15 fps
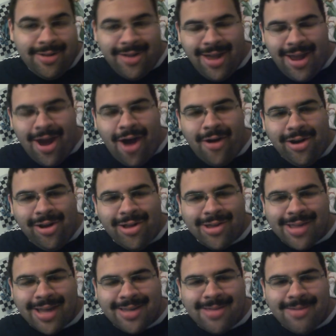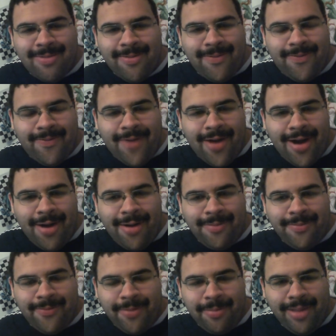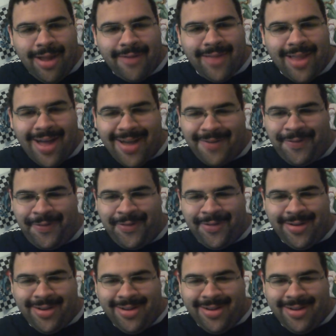it already looks like someone from, from Love Life.